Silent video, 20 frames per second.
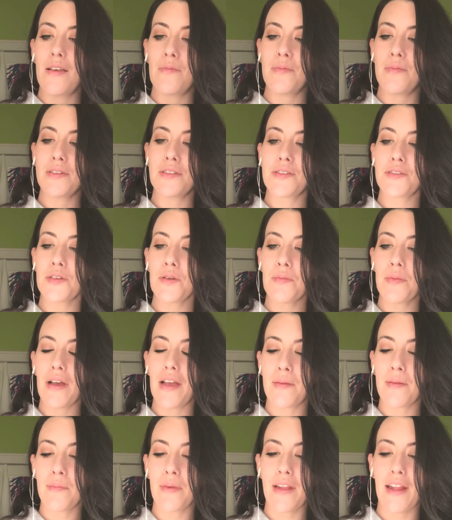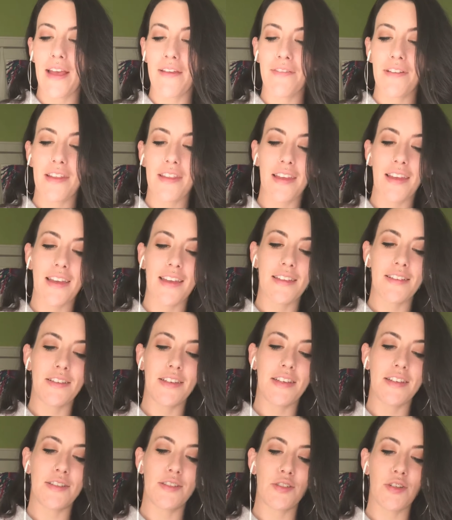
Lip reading: Mr. Pine put everything into his